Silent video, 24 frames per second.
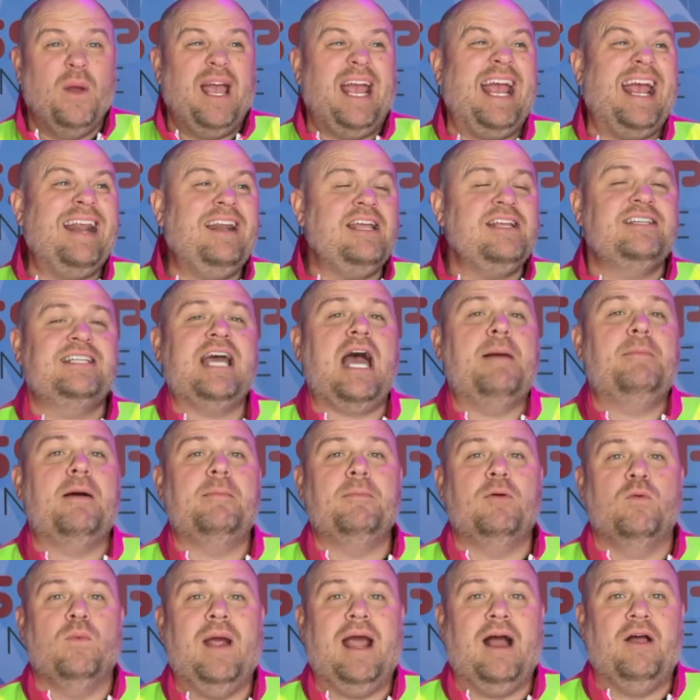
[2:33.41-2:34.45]
Anytime I'm
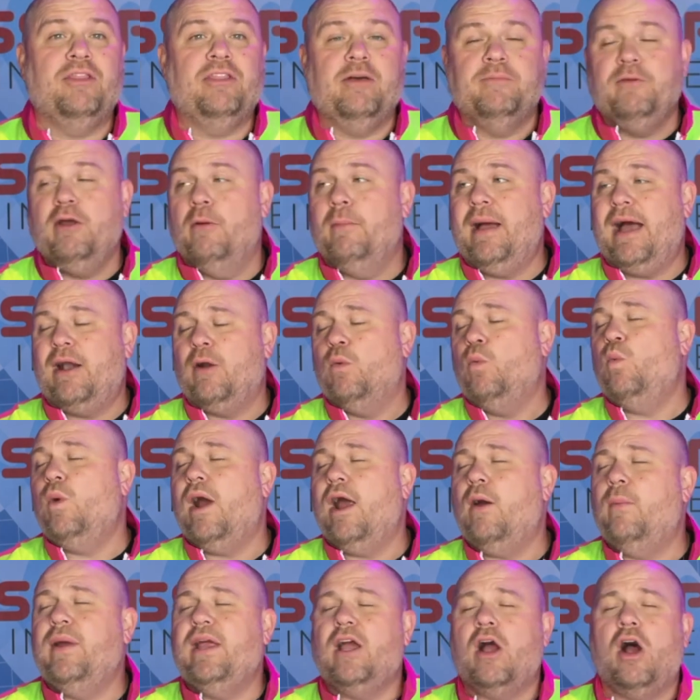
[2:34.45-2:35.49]
around them, no matter where
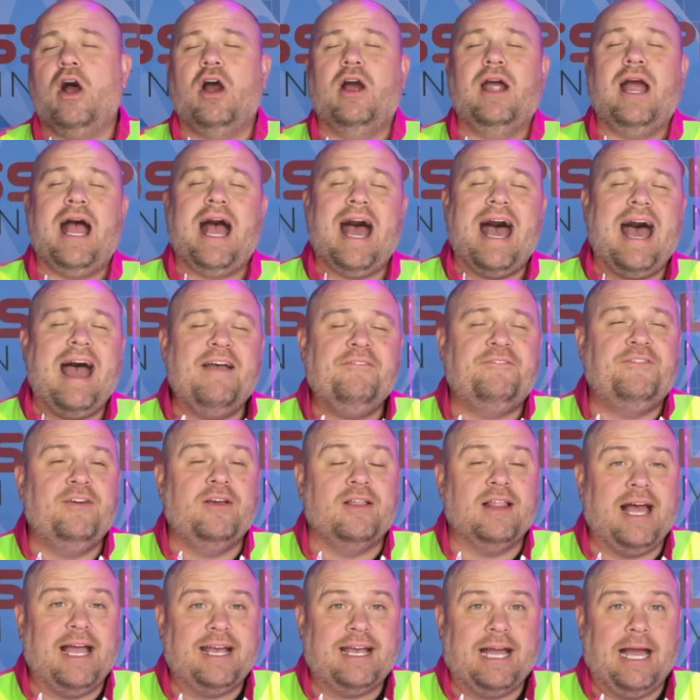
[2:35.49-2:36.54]
we are, I feel
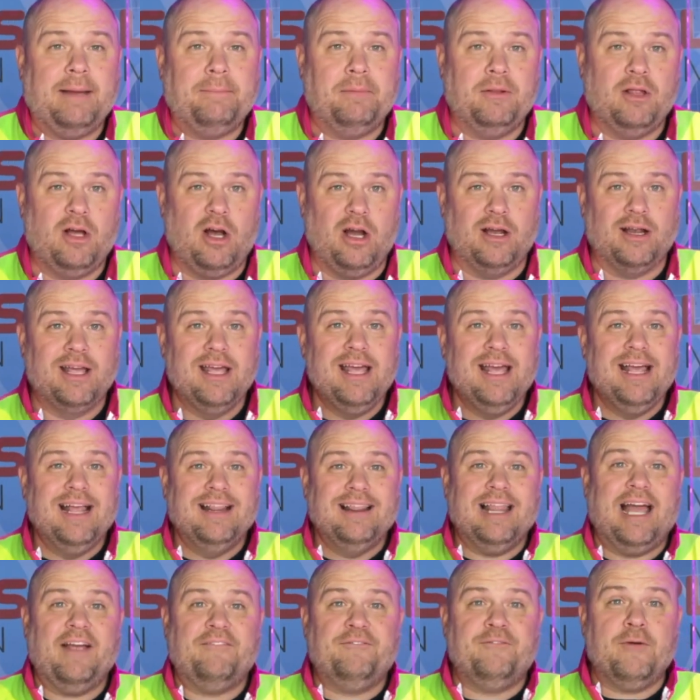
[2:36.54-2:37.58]
like I belong.
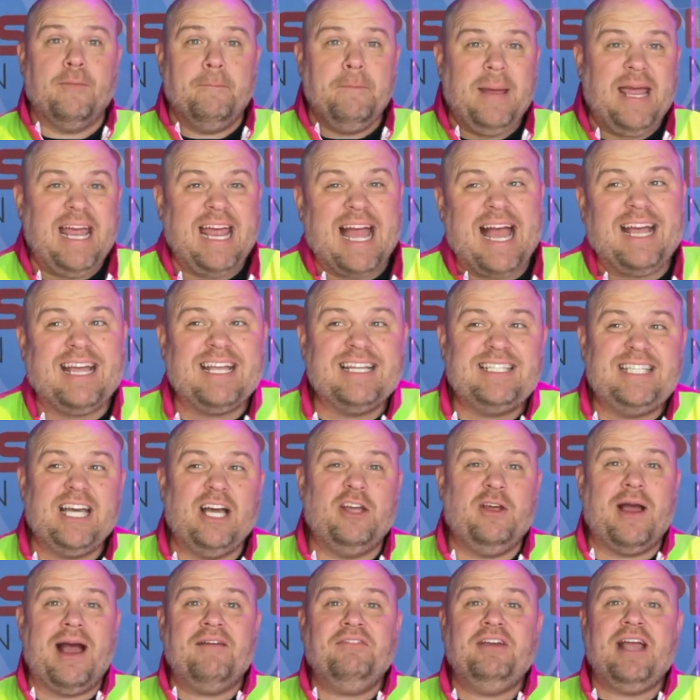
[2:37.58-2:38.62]
Like for me, I can tell
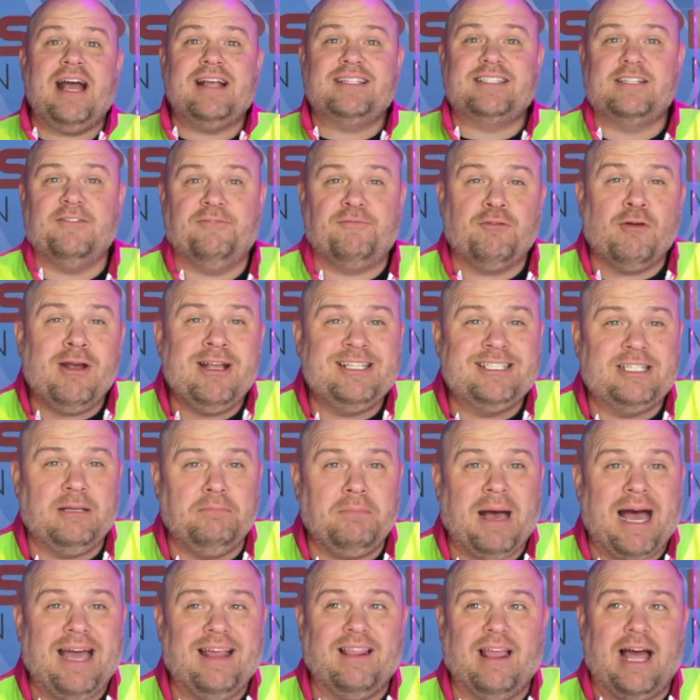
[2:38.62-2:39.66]
you, I've got some friends in
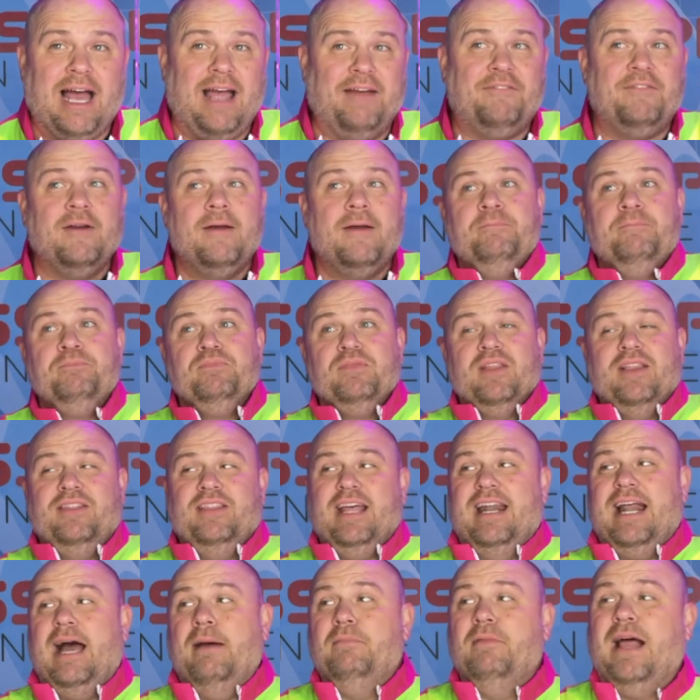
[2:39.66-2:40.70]
my life
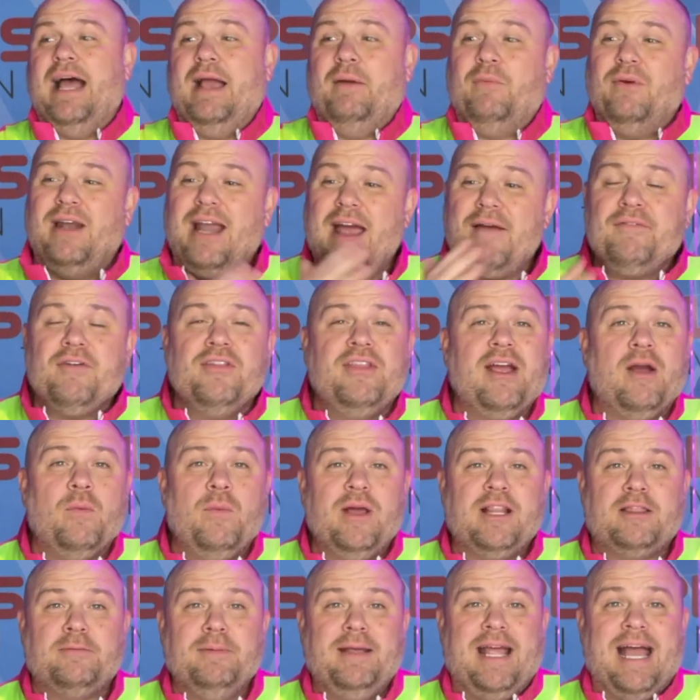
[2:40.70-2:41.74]
that I'm like, whenever they're
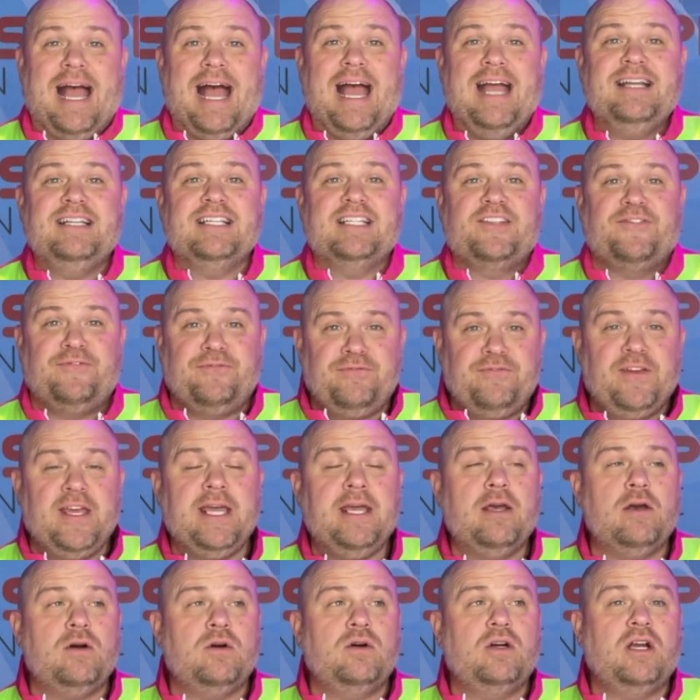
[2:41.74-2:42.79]
with me, I just
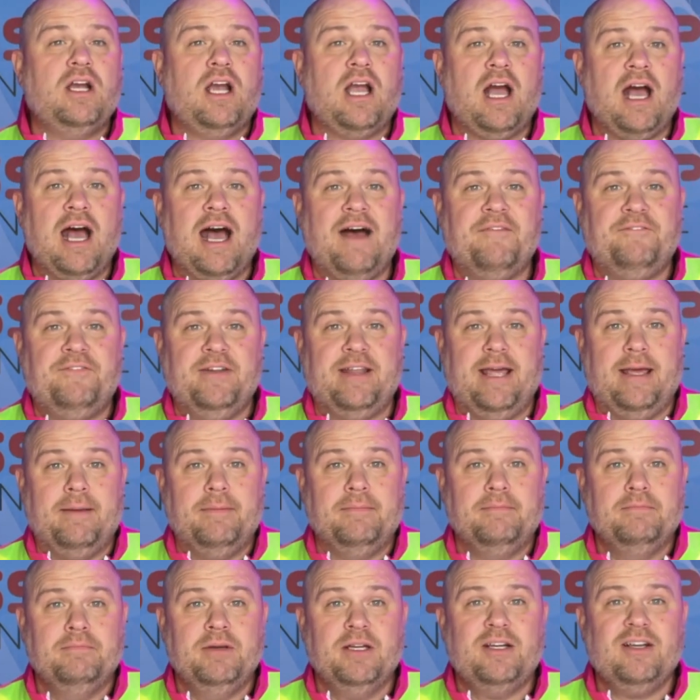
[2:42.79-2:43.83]
feel confident
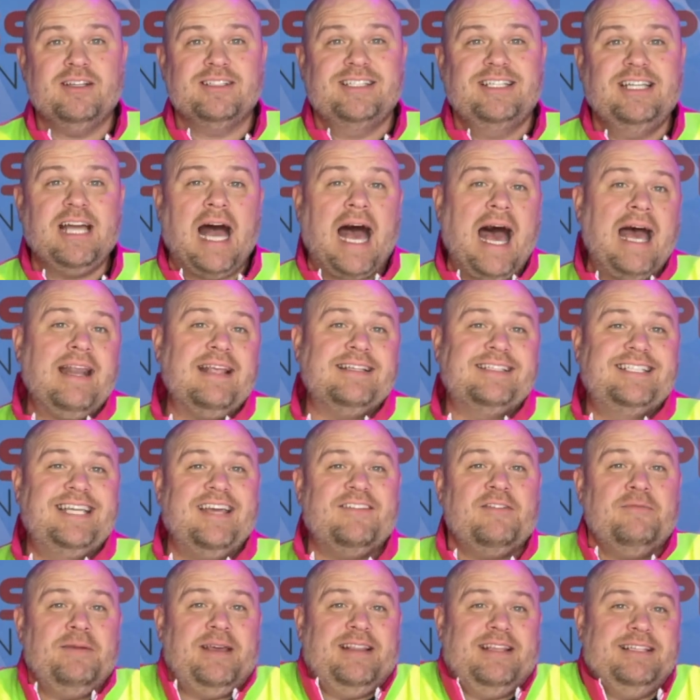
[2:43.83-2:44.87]
because God has
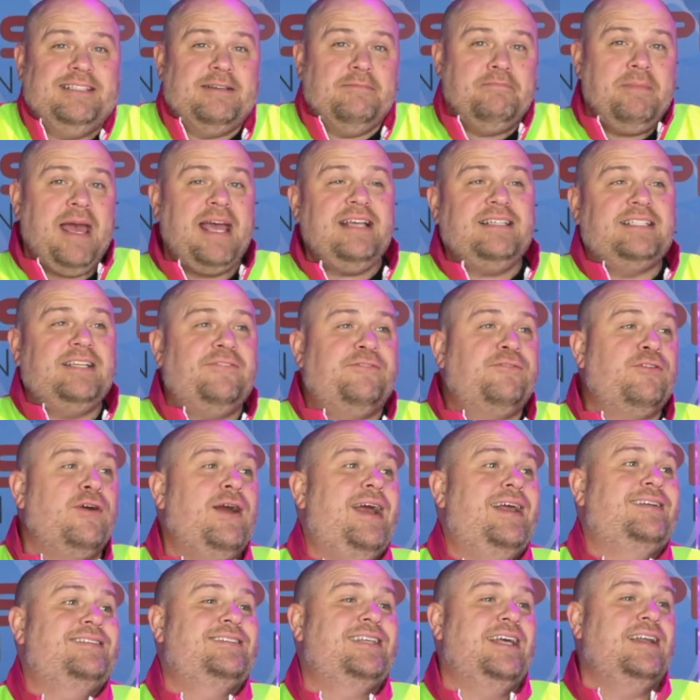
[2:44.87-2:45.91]
given me these amazing
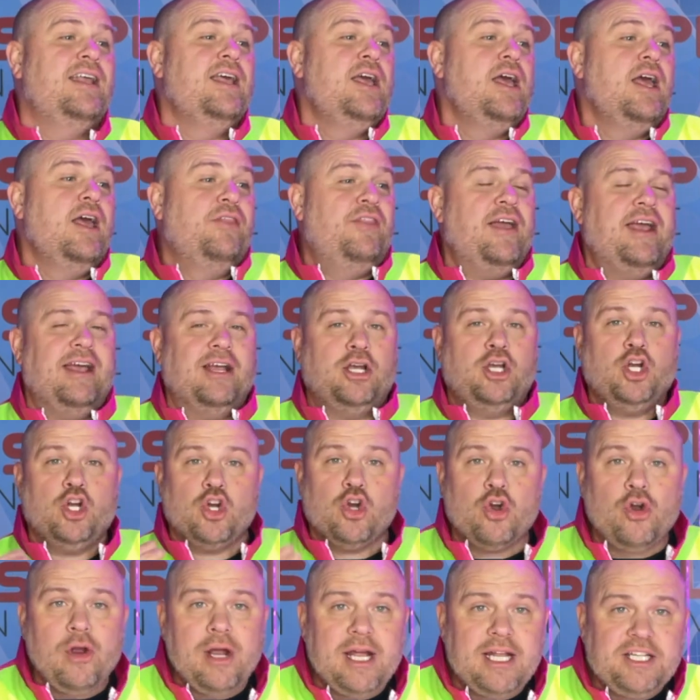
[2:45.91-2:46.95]
friends that they
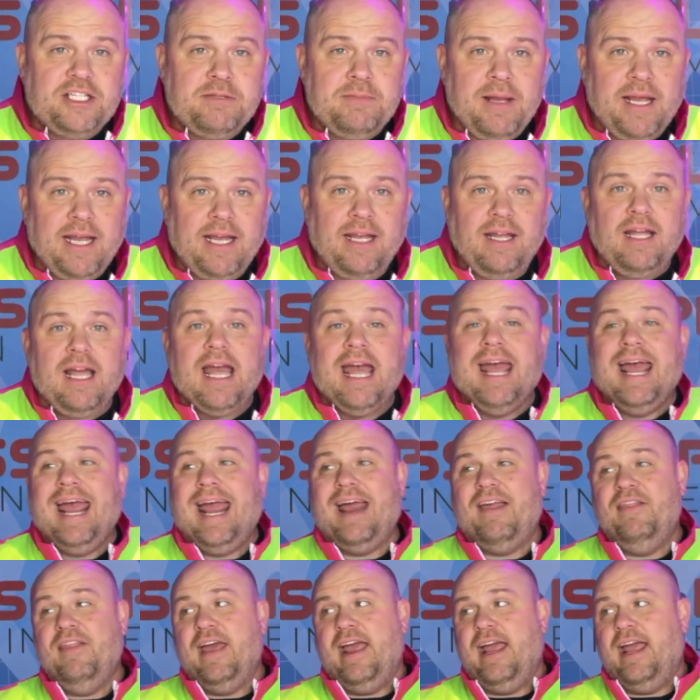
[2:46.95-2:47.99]
encourage me
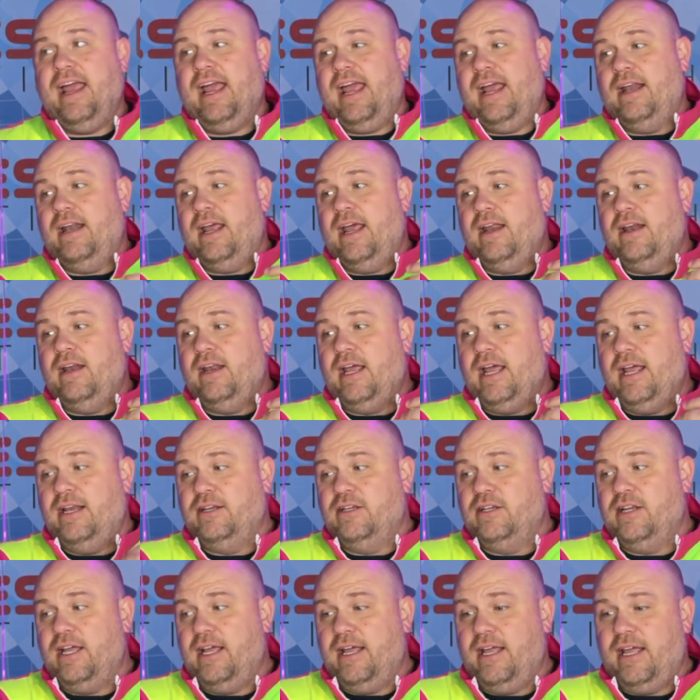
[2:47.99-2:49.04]
and
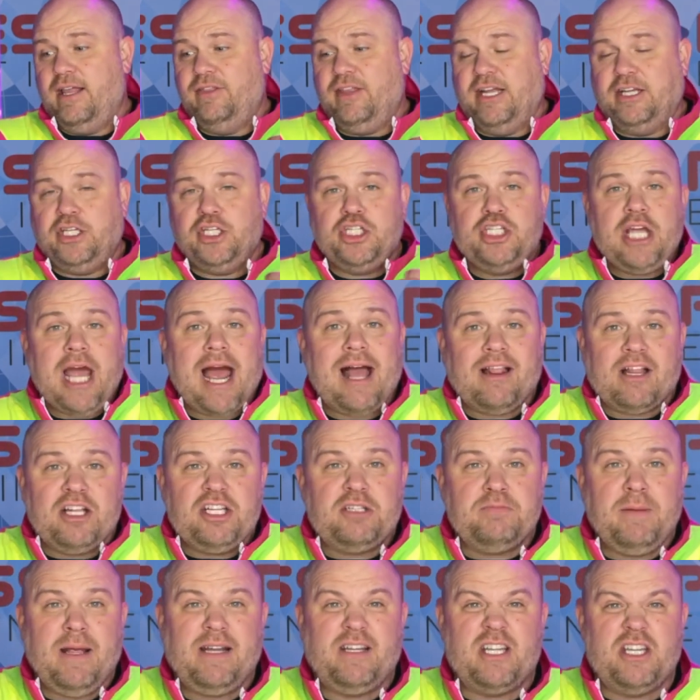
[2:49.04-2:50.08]
they challenge
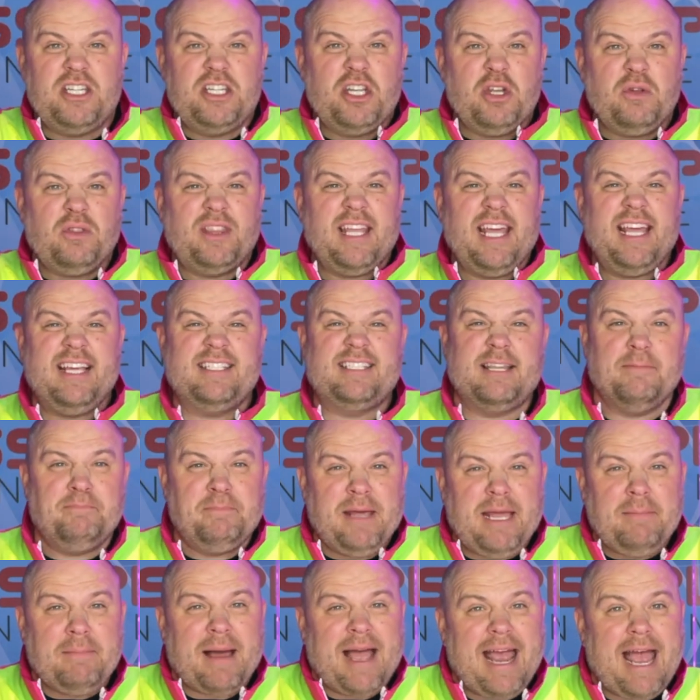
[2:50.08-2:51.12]
me to do things, to
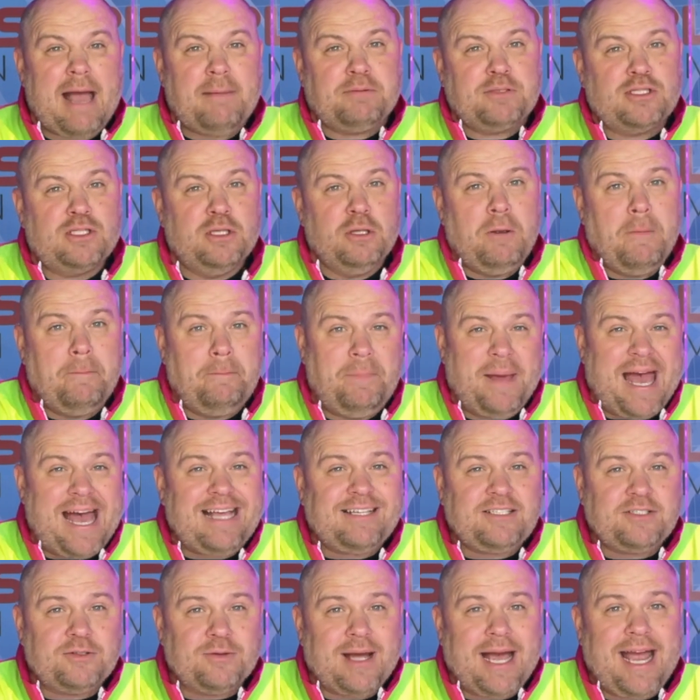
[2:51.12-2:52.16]
be my absolute
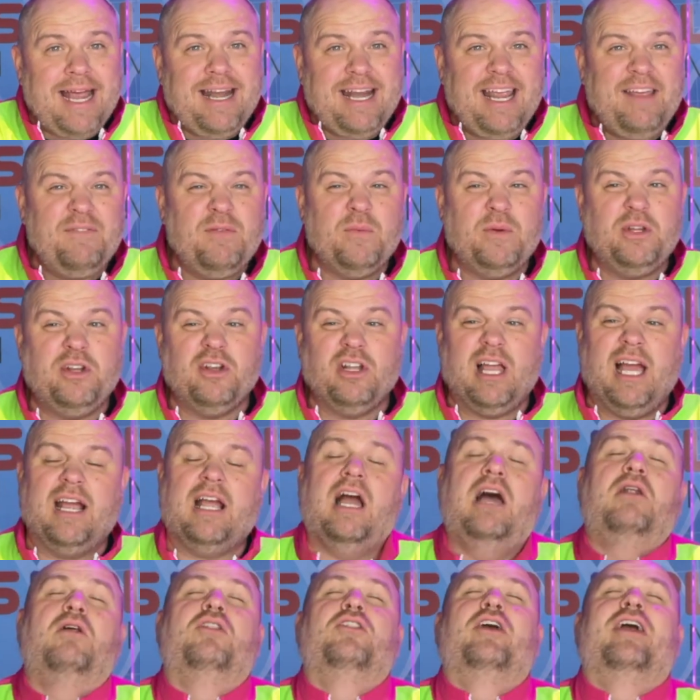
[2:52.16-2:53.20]
best, right? Even when you're like,
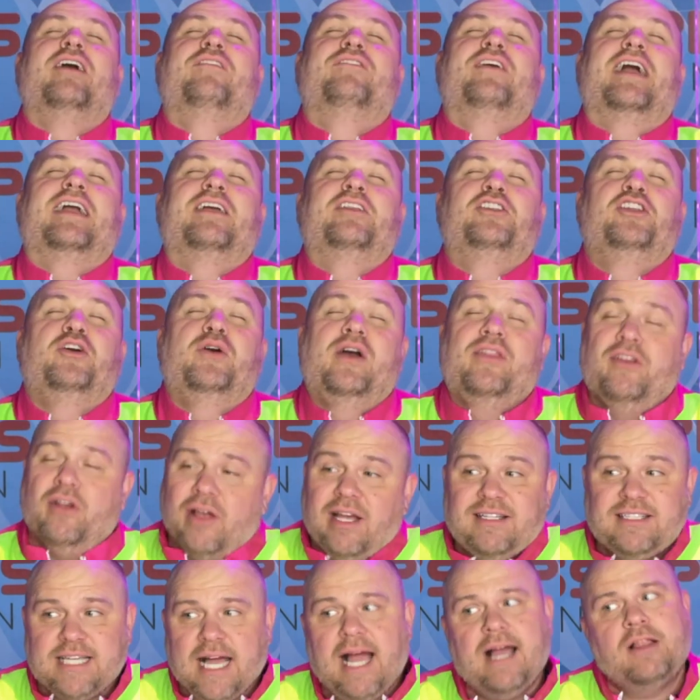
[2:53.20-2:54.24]
I don't think if I could do it. They're
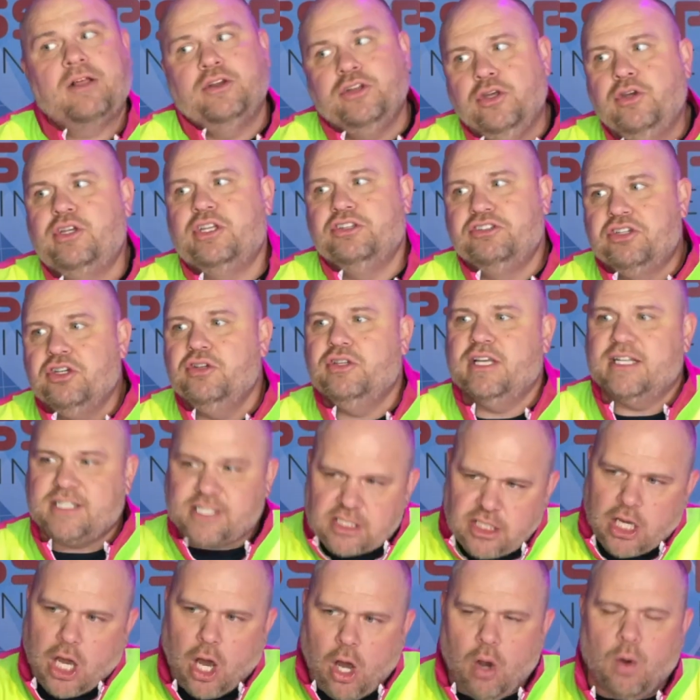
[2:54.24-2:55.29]
like, Tyler, you can do this,
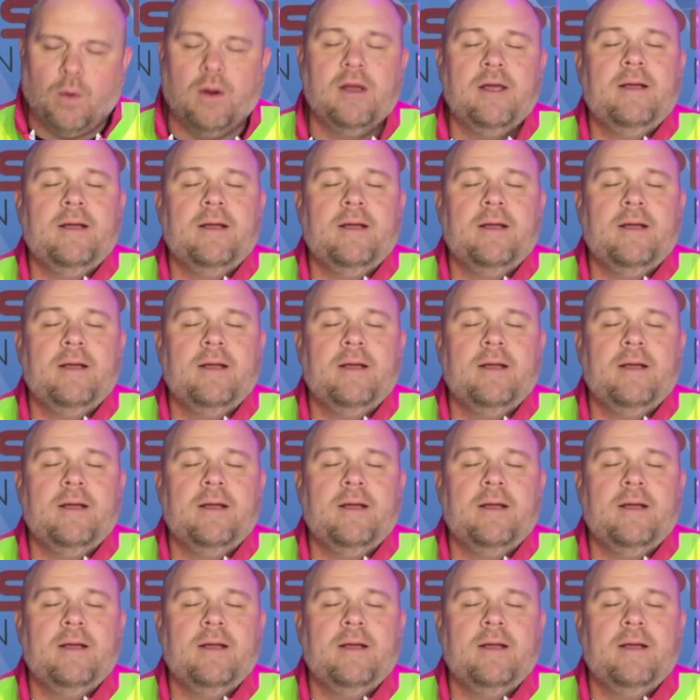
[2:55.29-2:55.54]
go.